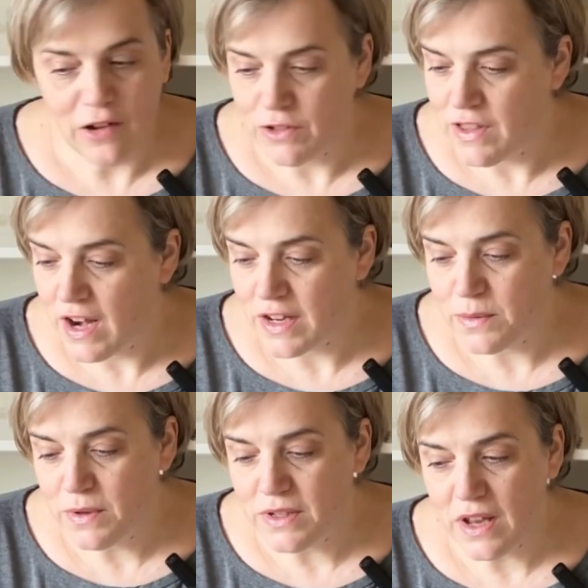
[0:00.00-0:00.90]
to the
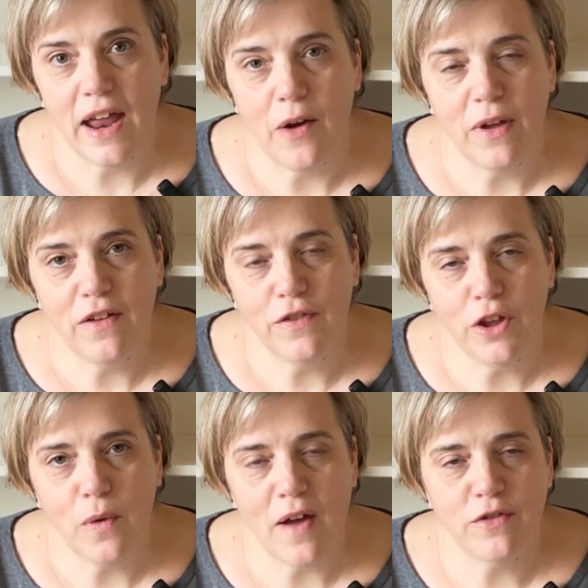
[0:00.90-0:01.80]
next ones. Now, if
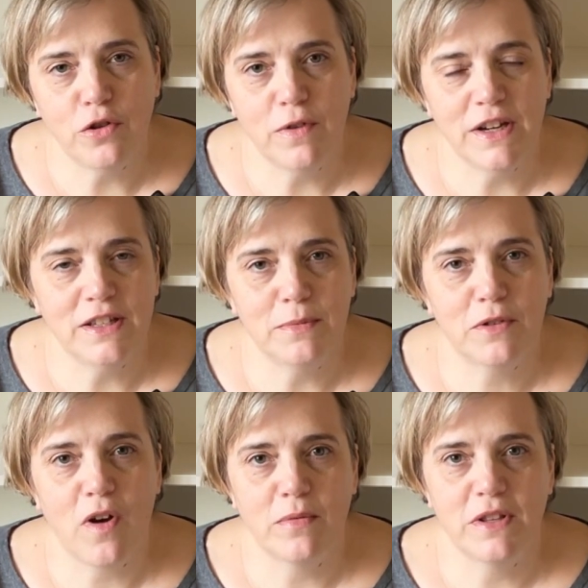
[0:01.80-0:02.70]
you haven't already
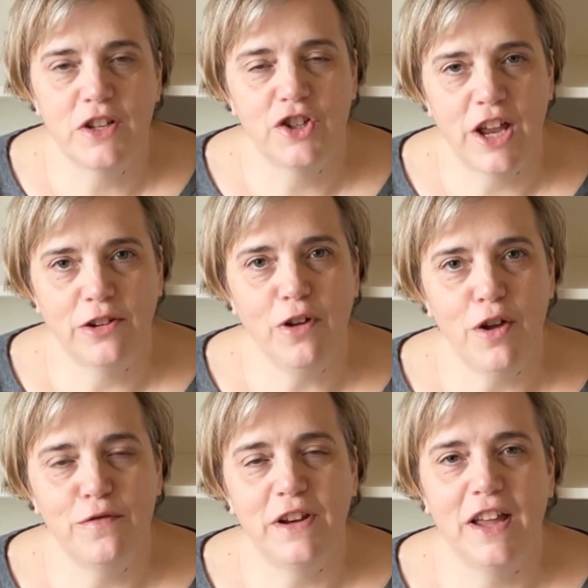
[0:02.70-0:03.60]
subscribed to this channel,
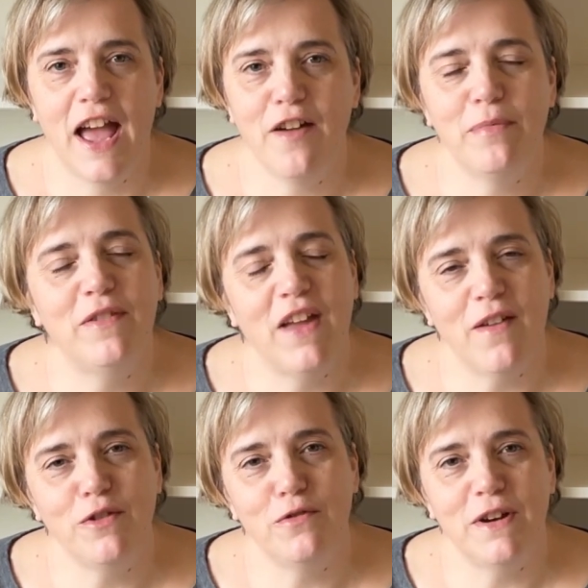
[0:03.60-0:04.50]
hopefully you have, but if you
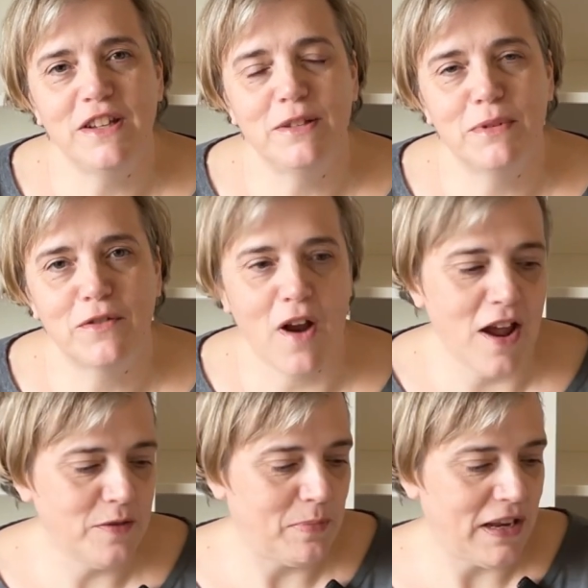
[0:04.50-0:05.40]
haven't already
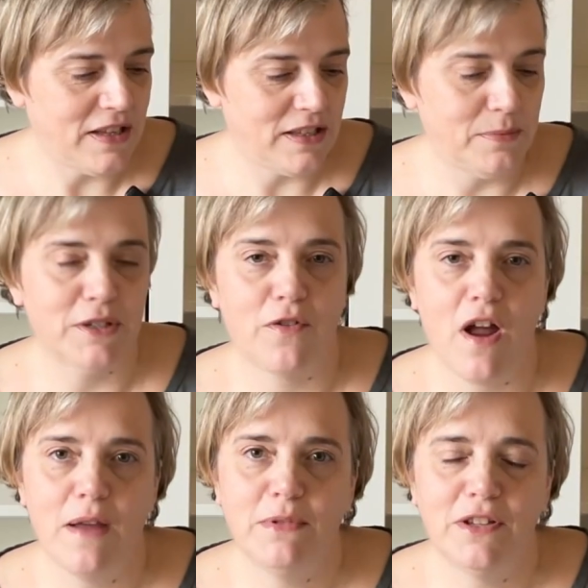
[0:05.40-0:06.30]
subscribed, please
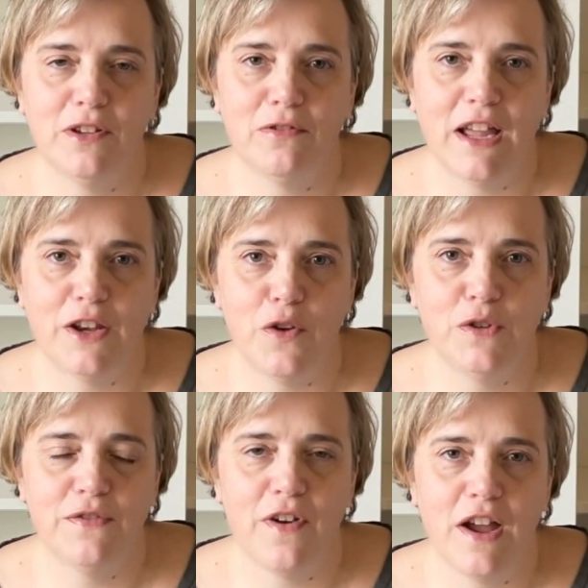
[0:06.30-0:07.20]
subscribe so you'll get
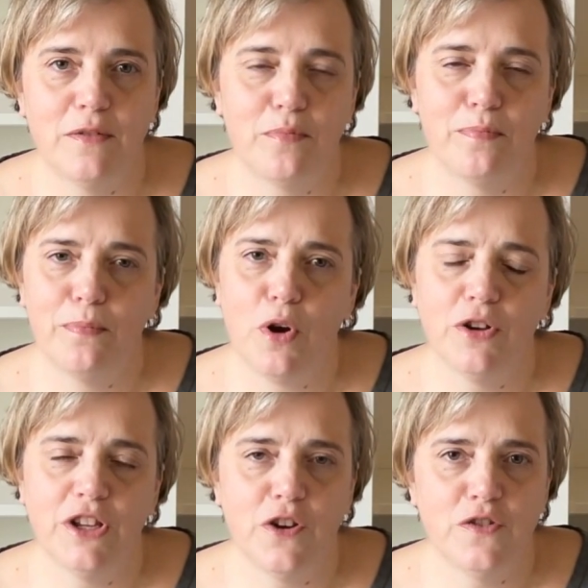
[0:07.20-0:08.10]
notified. Put
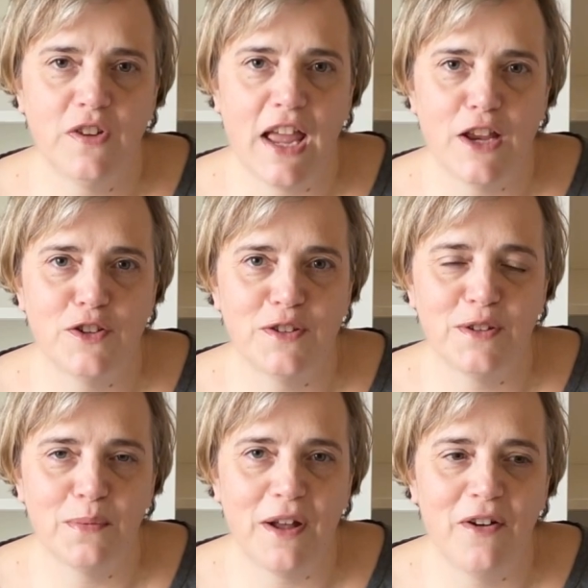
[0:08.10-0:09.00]
on your notifications
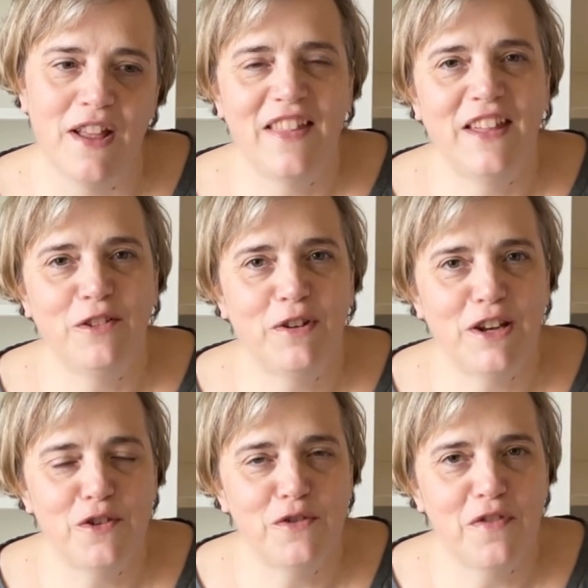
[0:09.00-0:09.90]
as well, and then you'll get
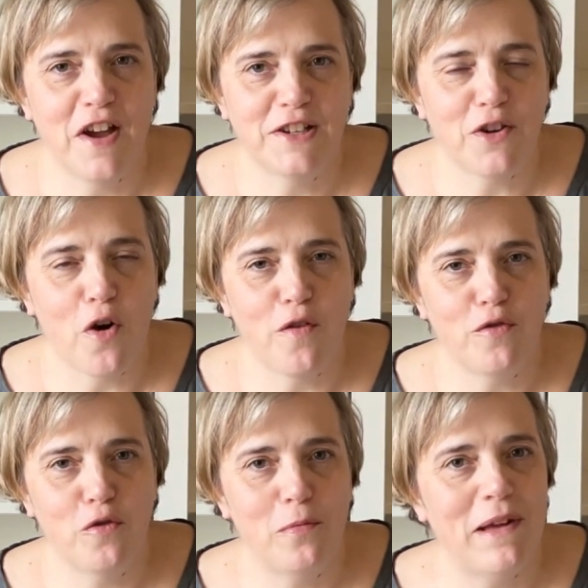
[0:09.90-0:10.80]
notified of
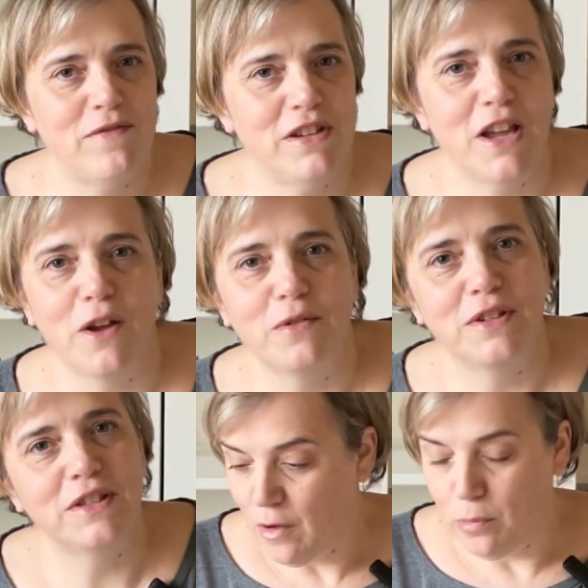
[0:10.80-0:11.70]
all my
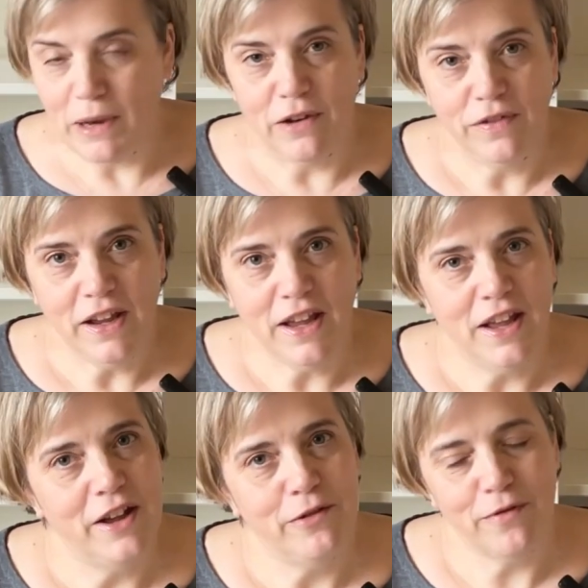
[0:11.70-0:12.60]
videos. That would be lovely.
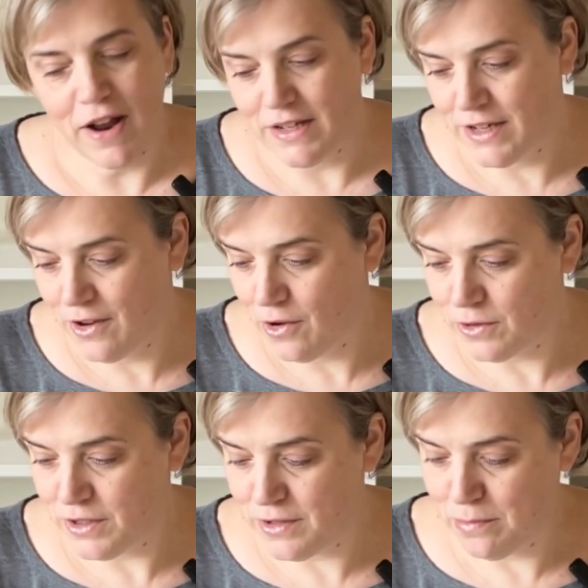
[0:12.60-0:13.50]
Right, on
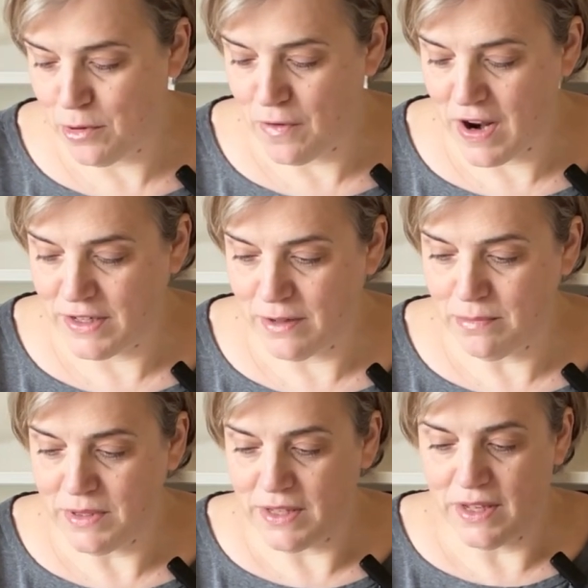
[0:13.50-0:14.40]
to some more
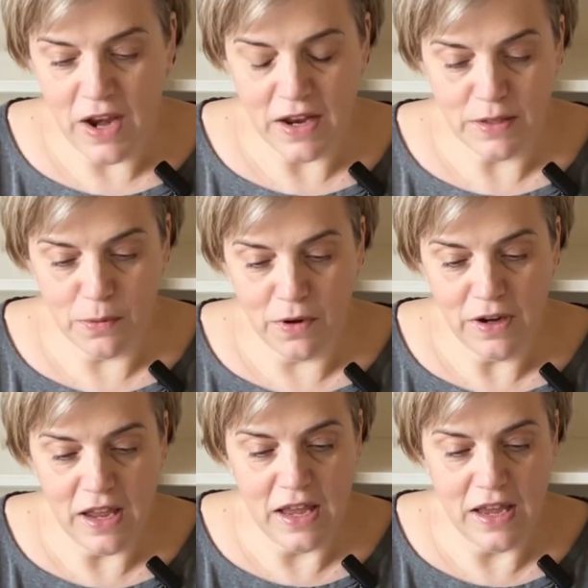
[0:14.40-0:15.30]
items. The next
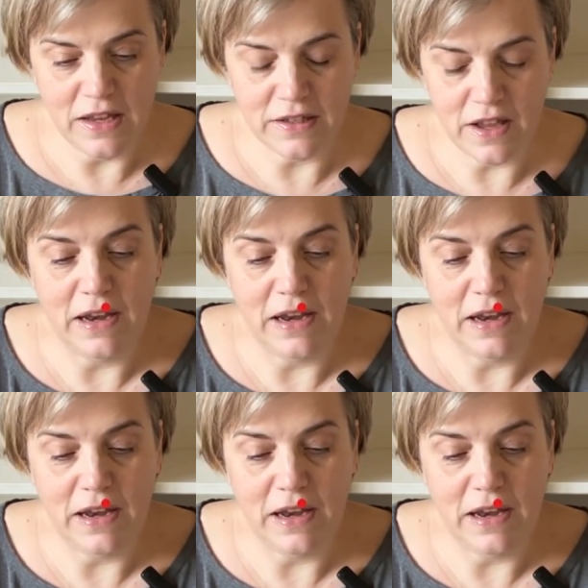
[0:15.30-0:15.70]
one is a